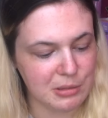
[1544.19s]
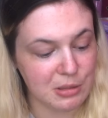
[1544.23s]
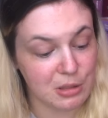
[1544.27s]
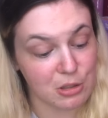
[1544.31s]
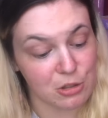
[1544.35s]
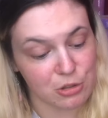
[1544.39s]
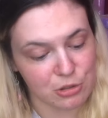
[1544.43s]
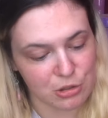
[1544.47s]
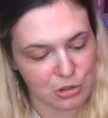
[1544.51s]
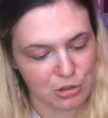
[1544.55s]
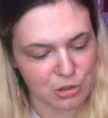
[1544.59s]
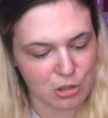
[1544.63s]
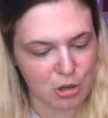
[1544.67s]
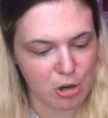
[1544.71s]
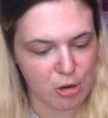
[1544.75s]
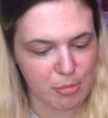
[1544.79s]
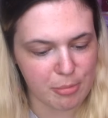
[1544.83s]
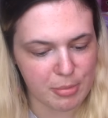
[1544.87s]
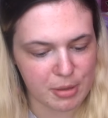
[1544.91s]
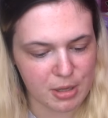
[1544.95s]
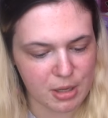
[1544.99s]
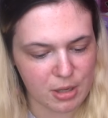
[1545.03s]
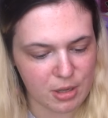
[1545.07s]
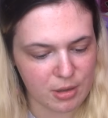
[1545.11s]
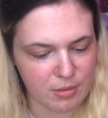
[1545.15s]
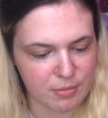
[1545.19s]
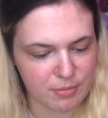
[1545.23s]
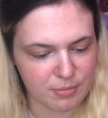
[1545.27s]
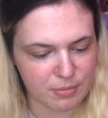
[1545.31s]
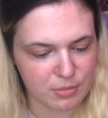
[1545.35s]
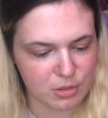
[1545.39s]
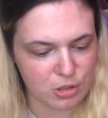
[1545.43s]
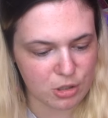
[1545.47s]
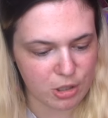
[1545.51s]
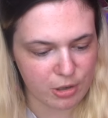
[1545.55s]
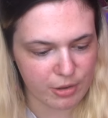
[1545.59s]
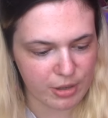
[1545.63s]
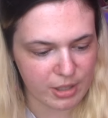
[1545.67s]
because it's copy,
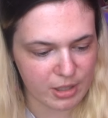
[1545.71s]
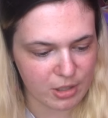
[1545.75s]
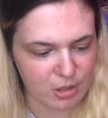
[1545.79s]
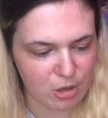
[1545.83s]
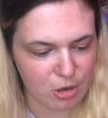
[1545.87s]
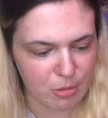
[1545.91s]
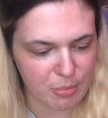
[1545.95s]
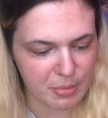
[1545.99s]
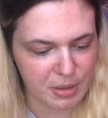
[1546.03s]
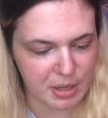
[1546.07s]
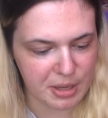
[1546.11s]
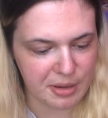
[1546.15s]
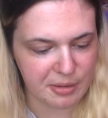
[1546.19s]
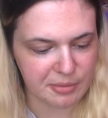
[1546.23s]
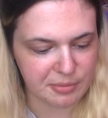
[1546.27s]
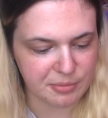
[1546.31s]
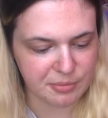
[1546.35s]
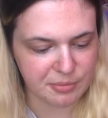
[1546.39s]
direct copy